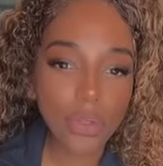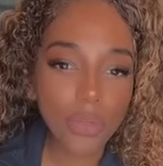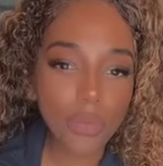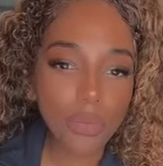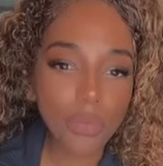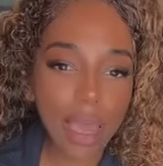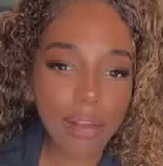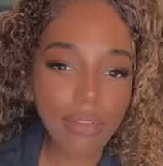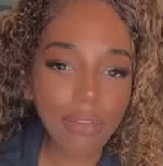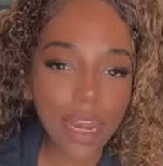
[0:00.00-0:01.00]
Do
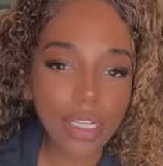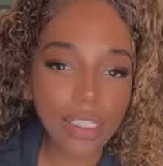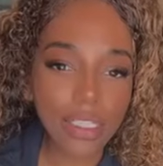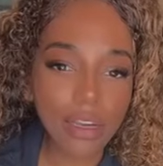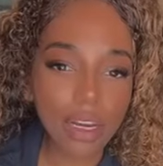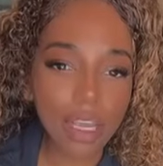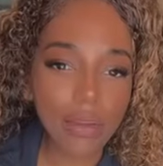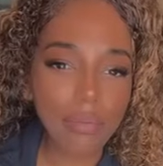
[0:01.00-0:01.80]
what, right, Sade?